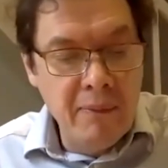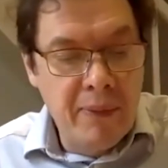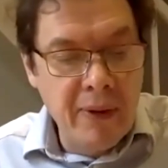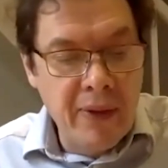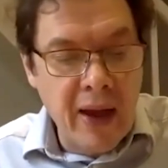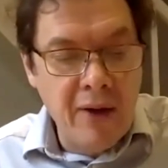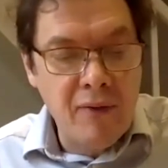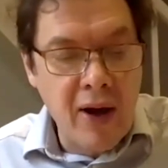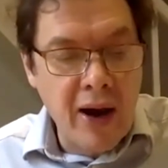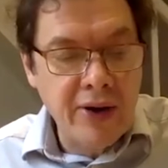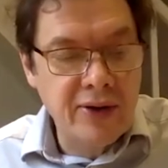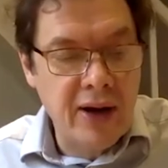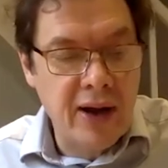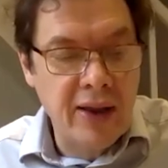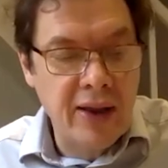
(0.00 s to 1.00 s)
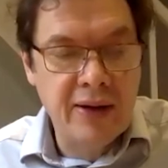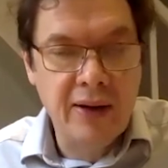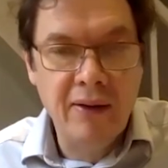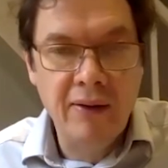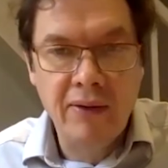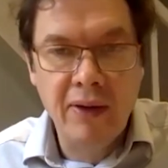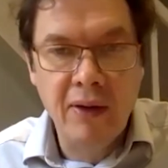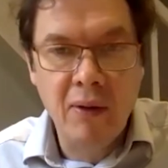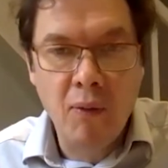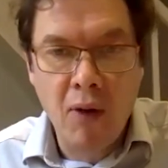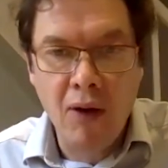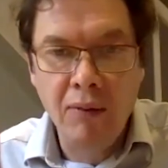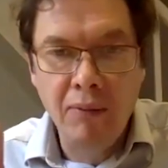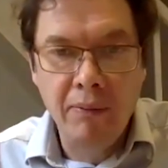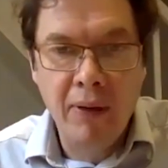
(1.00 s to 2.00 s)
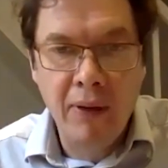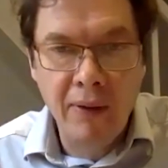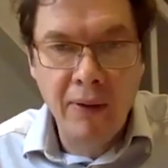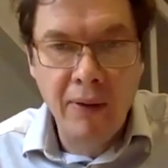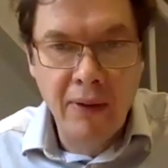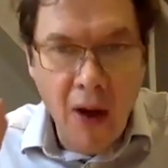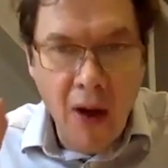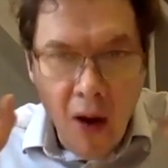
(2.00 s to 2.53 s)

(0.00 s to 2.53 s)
But that rationality of that the